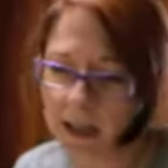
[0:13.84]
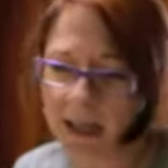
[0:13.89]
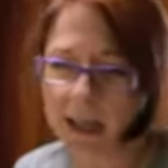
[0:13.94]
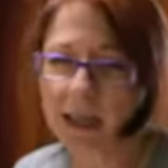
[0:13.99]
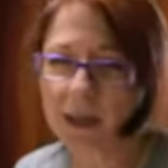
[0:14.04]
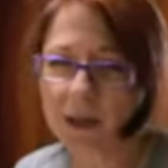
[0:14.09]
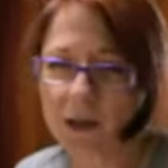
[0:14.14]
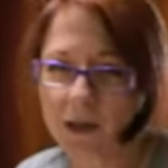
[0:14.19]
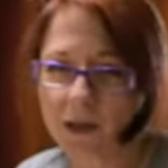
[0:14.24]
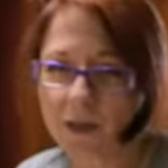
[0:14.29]

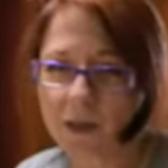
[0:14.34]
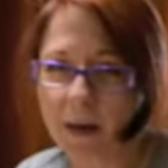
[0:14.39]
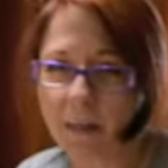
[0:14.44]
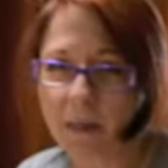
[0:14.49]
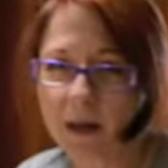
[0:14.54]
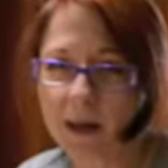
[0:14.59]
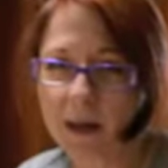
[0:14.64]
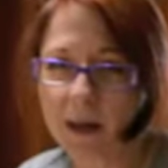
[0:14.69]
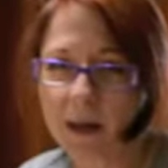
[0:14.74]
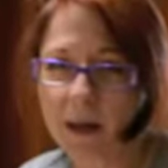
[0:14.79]
into a
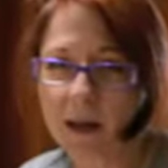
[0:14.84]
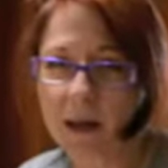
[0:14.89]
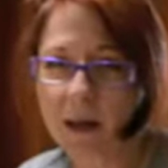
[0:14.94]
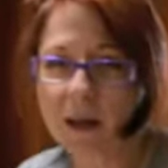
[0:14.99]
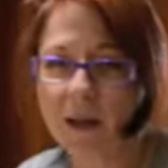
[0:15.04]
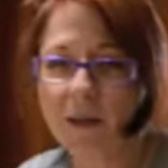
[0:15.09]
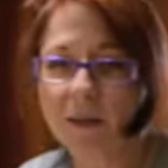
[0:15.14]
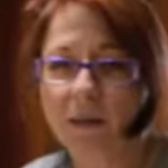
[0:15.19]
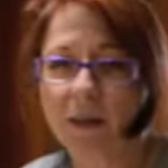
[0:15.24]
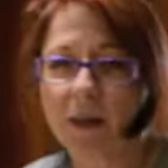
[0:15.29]
ramekin,
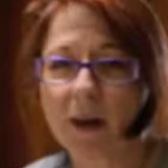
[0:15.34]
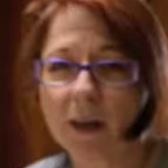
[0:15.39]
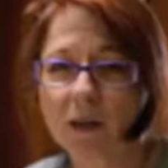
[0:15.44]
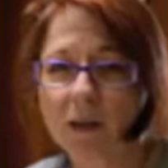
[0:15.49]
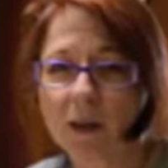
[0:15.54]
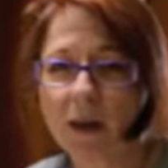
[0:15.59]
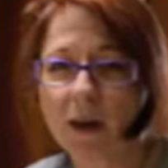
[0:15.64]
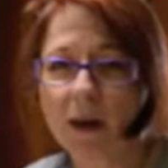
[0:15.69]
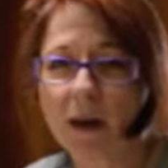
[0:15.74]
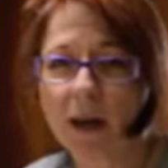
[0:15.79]
fresh
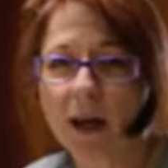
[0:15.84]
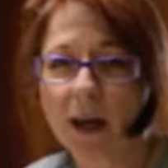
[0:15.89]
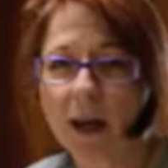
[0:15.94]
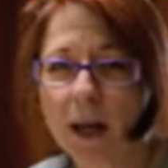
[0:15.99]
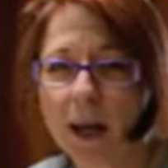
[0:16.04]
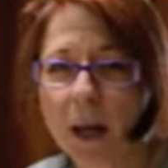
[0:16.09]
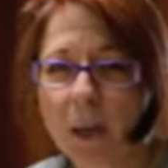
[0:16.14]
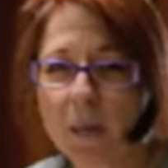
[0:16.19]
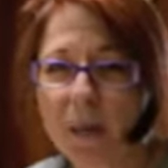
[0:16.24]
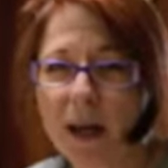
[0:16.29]
ricotta,
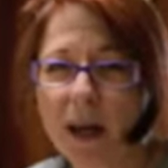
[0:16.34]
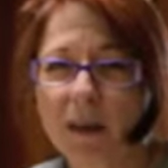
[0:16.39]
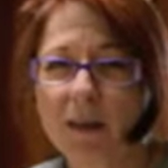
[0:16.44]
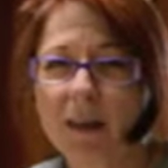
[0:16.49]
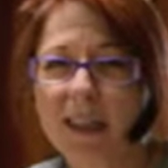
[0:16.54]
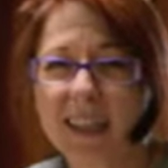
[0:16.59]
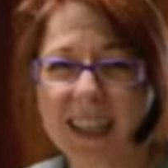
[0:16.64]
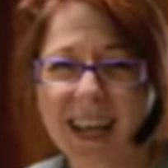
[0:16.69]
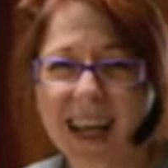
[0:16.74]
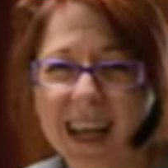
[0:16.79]
pan
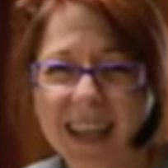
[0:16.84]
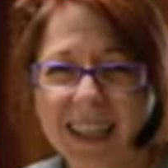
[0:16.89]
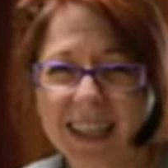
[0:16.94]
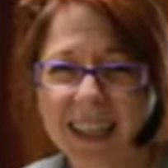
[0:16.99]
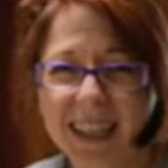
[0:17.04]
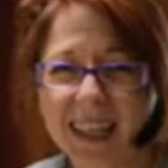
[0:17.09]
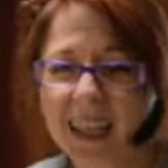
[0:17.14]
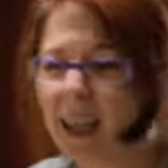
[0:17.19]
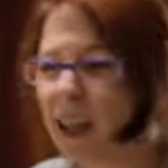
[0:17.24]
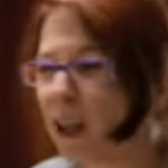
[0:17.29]

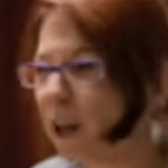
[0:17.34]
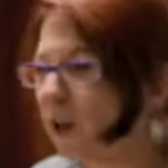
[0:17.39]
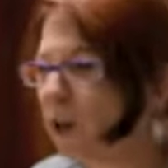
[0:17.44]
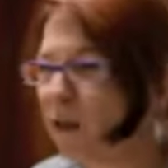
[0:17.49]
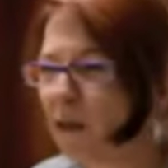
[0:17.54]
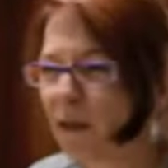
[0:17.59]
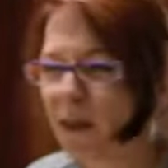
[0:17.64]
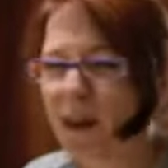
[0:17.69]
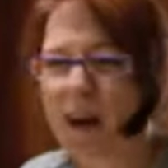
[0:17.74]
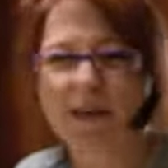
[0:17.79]
grattata,
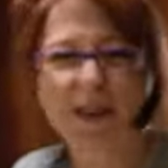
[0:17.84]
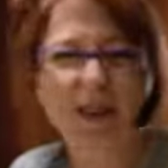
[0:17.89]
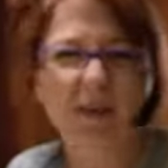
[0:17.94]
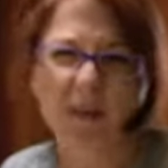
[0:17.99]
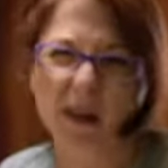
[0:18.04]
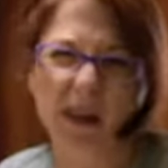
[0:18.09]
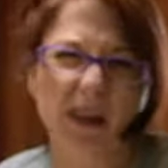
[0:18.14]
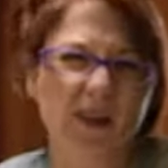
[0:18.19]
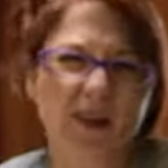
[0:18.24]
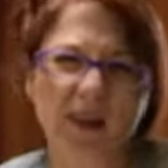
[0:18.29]
fry some
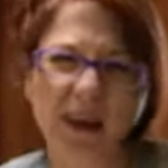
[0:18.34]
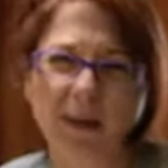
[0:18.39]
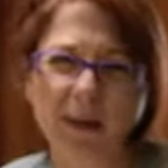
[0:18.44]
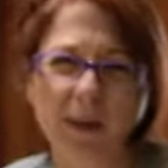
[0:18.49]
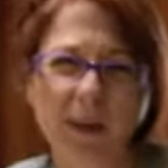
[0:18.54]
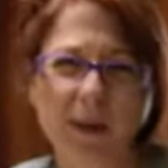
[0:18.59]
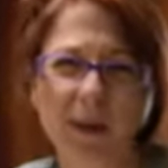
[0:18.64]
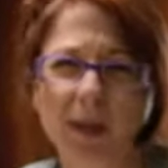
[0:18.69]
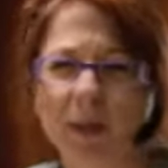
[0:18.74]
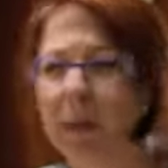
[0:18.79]

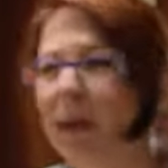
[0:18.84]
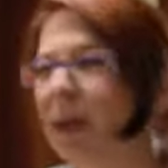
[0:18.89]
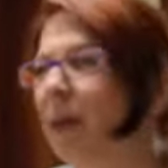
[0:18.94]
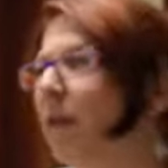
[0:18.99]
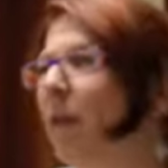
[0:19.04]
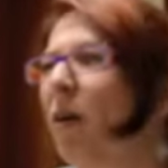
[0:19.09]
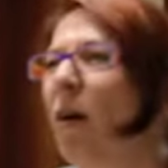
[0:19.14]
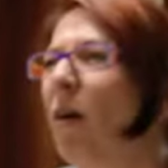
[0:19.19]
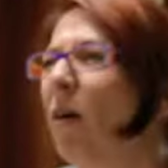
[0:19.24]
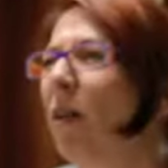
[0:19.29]
breadcrumbs with a bit of
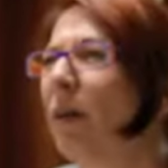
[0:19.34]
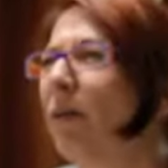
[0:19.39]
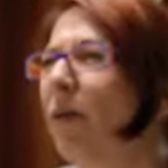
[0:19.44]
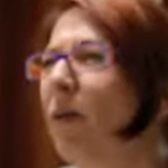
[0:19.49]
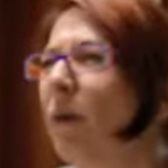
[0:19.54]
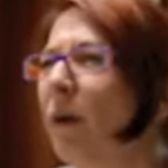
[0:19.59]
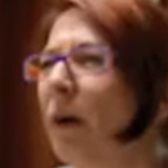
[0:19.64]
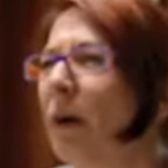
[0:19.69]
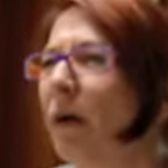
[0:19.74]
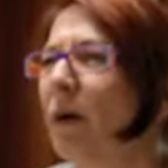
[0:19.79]
olive
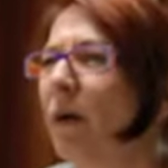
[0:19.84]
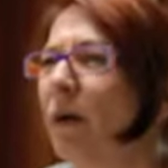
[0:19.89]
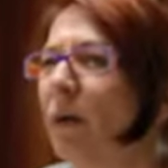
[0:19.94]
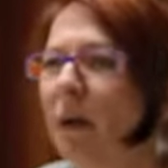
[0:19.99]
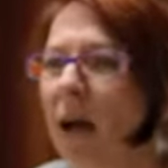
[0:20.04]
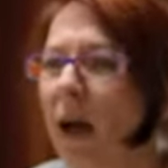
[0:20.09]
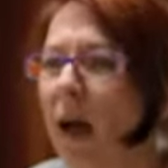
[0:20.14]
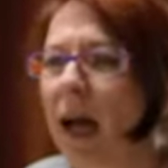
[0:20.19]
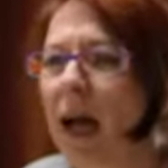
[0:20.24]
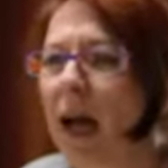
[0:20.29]
oil,
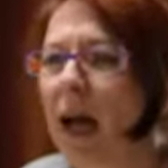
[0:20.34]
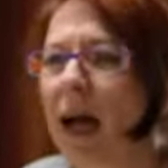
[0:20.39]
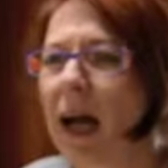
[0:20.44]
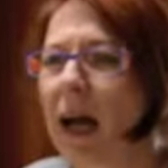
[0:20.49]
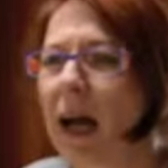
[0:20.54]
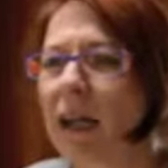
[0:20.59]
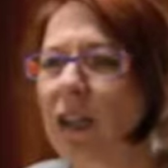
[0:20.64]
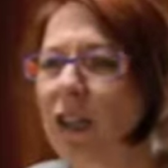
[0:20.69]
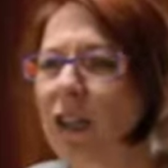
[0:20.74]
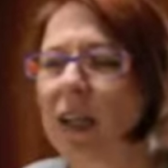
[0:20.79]

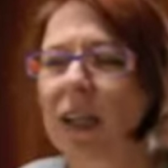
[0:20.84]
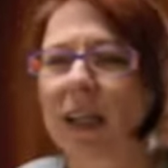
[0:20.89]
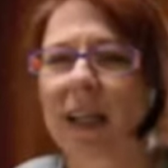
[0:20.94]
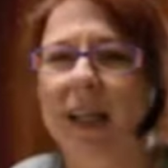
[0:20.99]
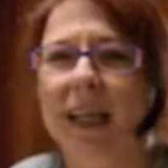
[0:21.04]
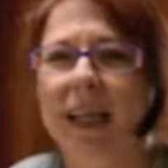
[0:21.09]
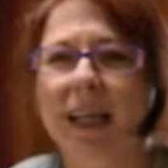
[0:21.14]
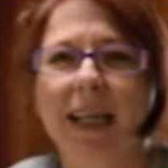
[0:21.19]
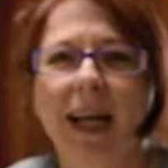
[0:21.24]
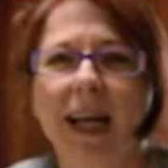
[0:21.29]
uh,
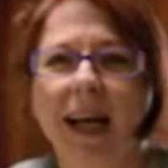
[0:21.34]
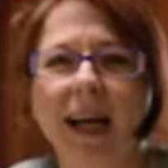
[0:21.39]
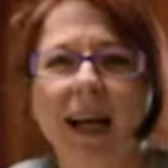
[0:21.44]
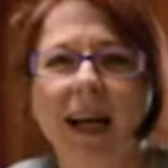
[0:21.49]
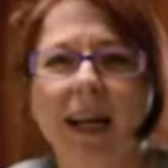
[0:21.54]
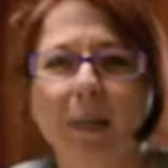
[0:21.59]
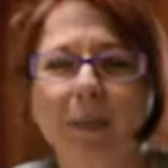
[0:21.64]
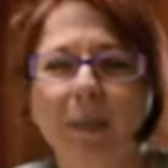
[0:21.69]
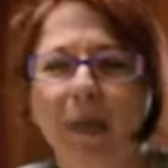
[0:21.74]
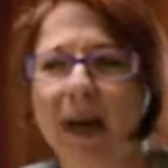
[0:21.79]
chilli,
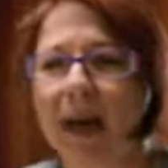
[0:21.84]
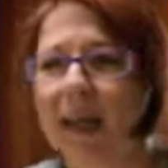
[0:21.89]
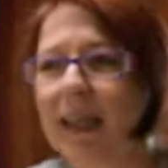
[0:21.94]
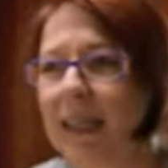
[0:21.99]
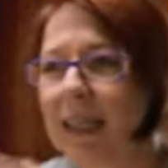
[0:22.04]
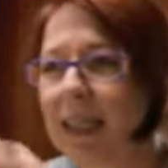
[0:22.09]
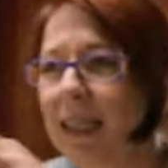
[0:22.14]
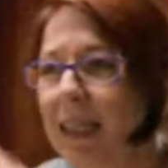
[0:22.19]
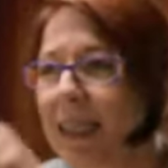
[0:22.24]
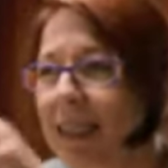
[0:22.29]
garlic,
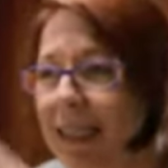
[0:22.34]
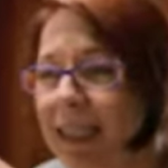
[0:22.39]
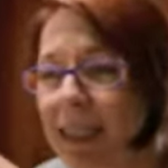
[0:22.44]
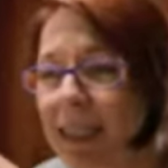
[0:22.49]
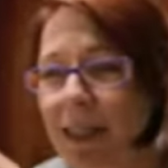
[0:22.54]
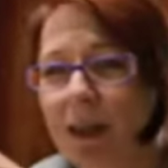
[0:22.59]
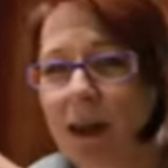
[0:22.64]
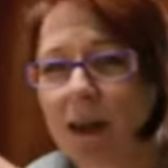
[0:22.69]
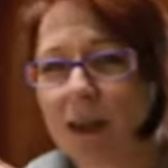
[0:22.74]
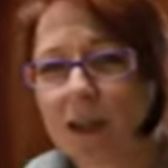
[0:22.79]
parsley, stick
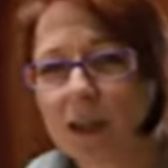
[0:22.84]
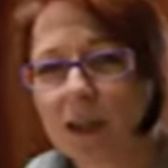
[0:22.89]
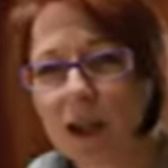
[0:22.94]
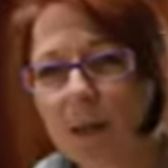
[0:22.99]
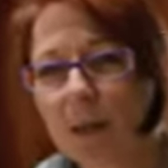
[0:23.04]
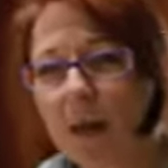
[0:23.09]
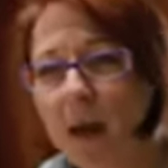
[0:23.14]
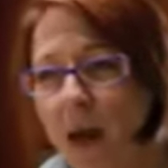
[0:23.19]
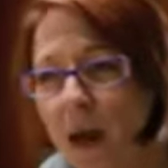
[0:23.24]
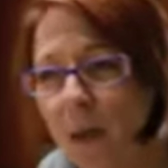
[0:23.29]
it on the
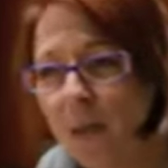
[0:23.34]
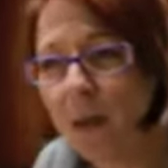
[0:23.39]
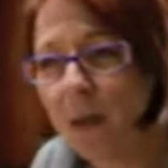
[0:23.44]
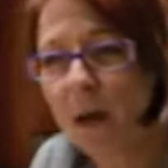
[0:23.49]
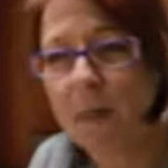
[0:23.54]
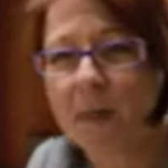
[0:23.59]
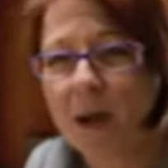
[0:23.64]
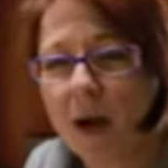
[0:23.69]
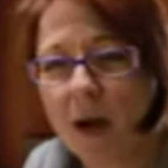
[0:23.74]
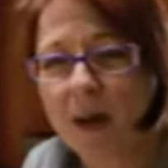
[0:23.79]
top,
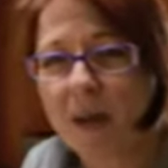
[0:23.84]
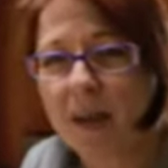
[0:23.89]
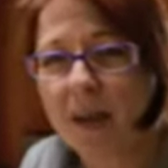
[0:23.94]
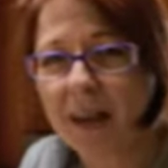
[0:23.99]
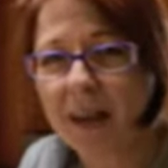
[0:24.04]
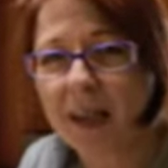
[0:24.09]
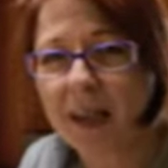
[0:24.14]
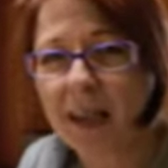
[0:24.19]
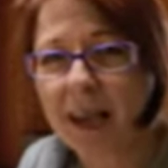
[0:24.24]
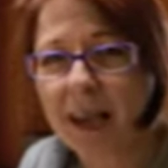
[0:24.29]
pop the whole
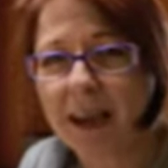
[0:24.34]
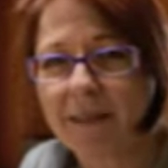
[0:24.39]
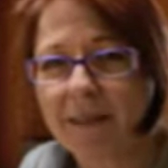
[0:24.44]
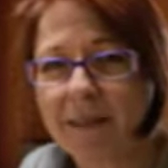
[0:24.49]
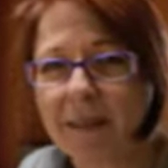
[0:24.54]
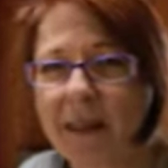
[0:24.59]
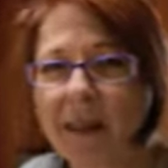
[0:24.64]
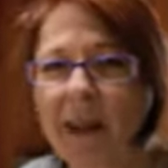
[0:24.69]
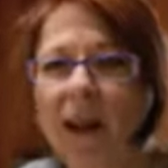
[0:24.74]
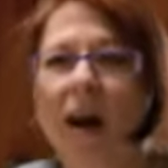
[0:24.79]
thing in the
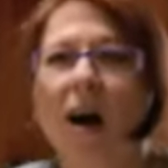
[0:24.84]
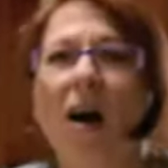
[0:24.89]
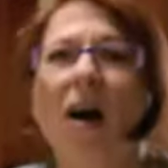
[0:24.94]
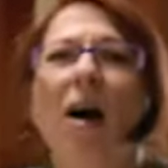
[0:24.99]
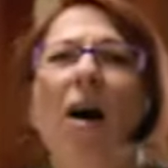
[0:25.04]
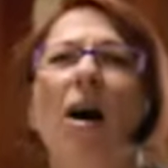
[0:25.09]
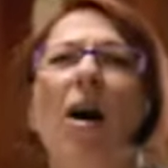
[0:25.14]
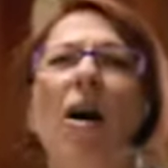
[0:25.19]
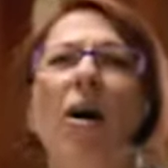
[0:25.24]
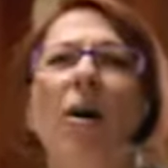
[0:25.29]
oven.
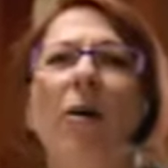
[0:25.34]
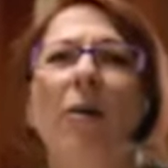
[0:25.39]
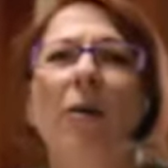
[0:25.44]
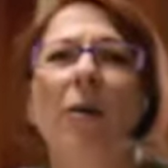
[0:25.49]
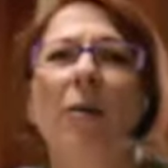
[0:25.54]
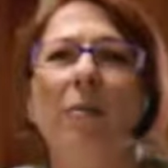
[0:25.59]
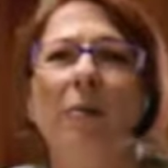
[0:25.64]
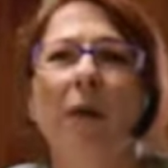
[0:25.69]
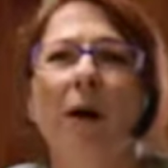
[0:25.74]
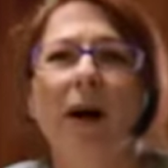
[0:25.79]
Oh
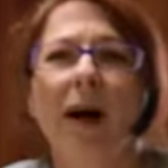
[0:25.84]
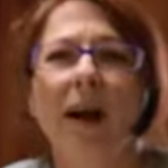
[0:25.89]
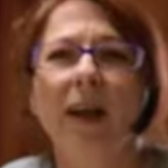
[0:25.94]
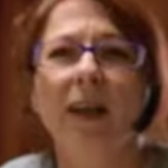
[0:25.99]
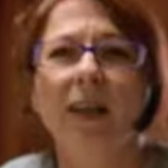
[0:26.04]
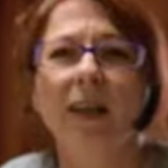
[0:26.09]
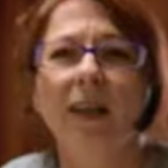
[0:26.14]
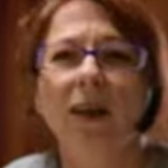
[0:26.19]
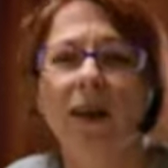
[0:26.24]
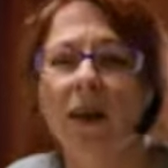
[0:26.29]
my
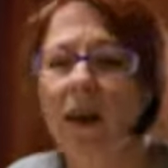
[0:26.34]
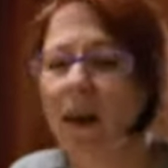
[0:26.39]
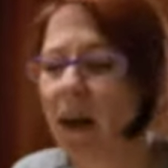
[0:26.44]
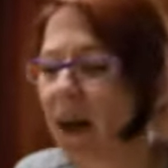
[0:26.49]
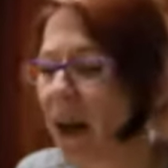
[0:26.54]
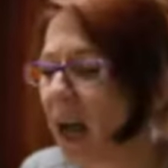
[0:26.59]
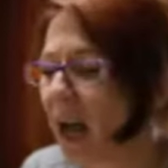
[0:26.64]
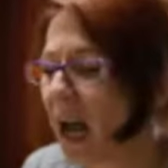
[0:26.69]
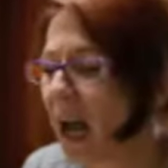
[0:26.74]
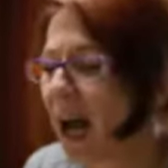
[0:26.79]
god,
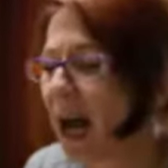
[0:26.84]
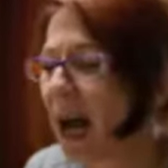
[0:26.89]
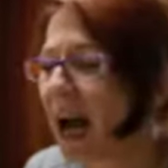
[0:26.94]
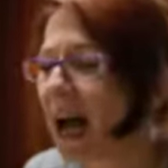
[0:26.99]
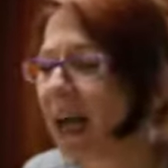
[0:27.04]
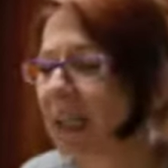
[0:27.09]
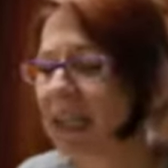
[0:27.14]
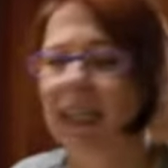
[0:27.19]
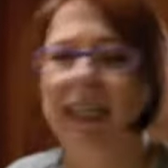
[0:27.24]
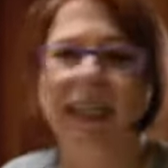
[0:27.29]

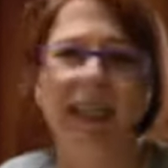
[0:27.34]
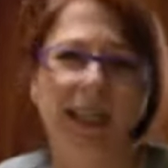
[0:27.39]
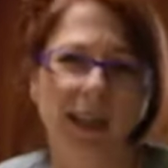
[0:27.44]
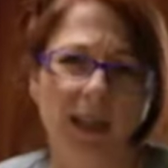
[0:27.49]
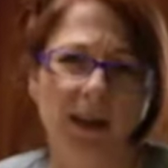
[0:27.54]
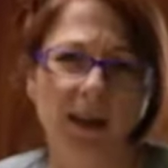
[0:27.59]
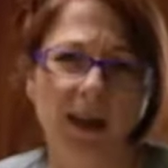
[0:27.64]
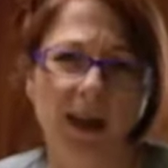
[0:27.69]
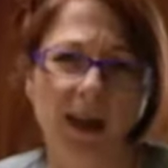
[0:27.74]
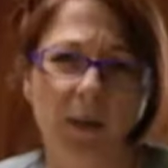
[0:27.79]
utterly
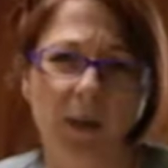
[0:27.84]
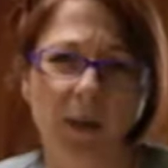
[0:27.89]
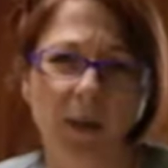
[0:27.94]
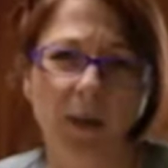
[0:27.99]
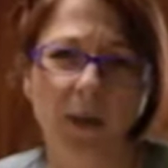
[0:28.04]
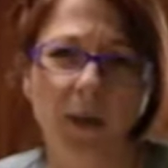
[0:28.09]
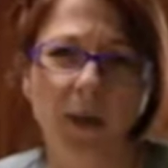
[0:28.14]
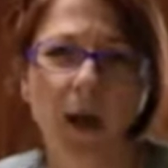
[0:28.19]
incredible.